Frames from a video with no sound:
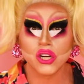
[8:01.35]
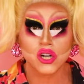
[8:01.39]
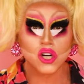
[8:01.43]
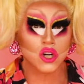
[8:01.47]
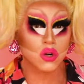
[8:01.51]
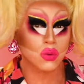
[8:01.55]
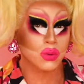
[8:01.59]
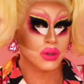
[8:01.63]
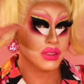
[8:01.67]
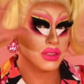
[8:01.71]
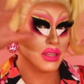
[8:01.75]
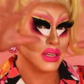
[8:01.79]

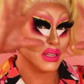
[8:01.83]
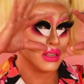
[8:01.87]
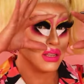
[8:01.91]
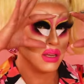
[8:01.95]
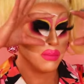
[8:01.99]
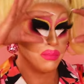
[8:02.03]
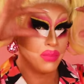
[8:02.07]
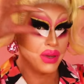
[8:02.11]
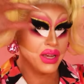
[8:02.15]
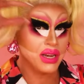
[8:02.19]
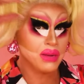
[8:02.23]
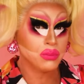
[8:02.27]
girl with the, the
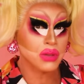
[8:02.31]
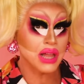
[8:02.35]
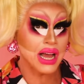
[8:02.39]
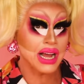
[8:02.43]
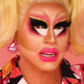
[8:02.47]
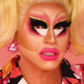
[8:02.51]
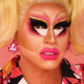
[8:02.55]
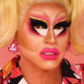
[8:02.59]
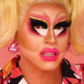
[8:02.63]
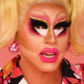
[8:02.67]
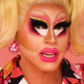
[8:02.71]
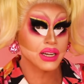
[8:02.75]
big
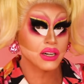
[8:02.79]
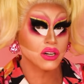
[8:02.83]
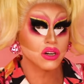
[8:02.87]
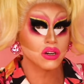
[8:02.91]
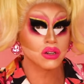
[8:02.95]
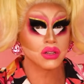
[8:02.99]
black liner.